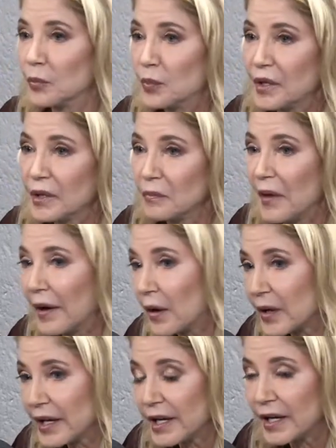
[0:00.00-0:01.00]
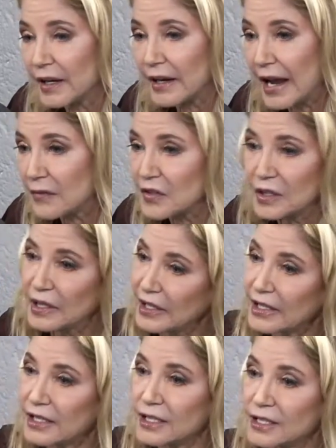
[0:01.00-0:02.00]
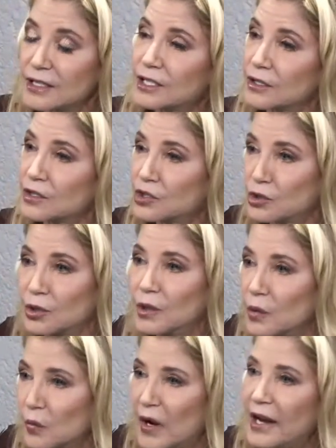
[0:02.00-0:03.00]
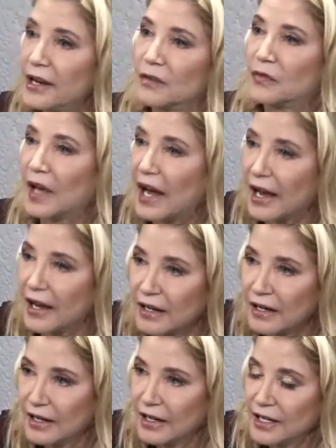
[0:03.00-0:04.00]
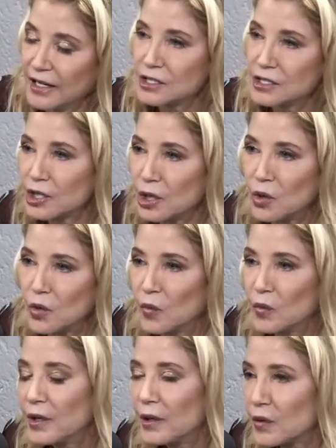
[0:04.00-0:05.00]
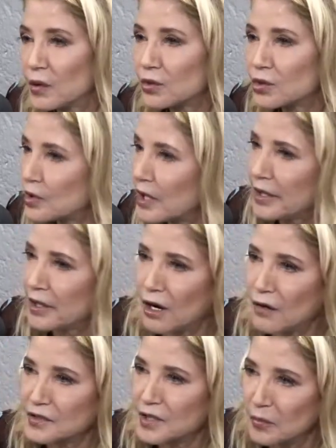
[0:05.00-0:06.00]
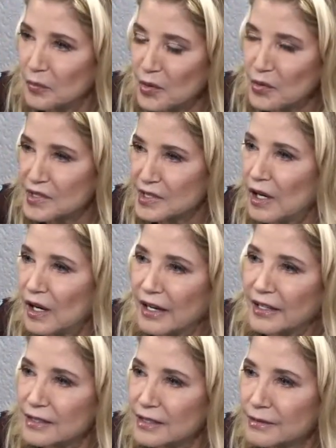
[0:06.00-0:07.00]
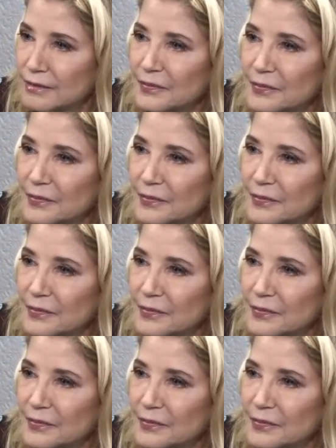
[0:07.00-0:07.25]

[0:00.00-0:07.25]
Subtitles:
being married and having kids stood in the way of that. So, there are trade-offs on both sides.